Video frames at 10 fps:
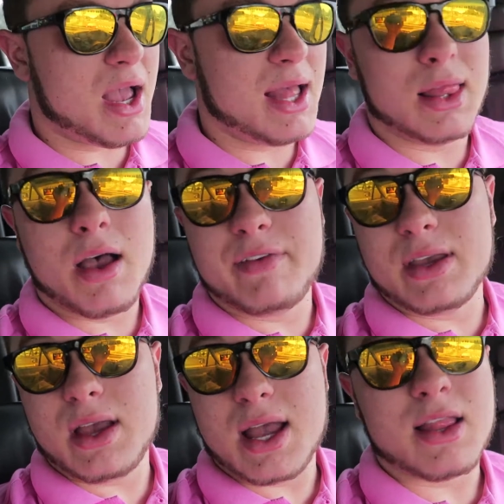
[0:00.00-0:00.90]
I love
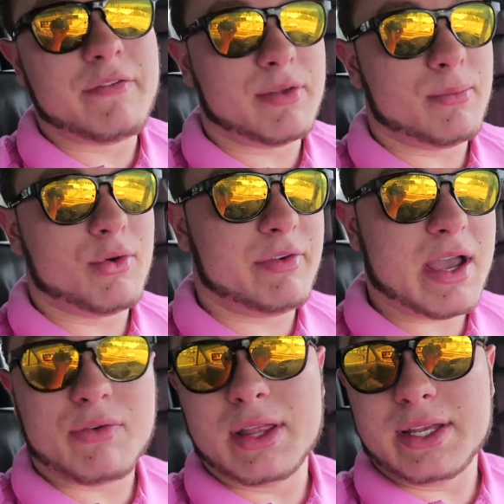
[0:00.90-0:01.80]
it. I love the movie.
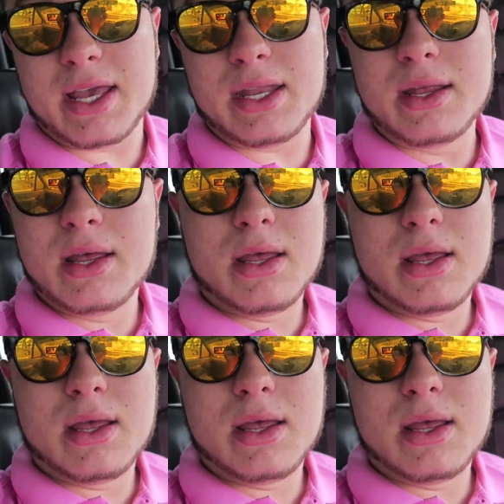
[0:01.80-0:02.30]
I really did.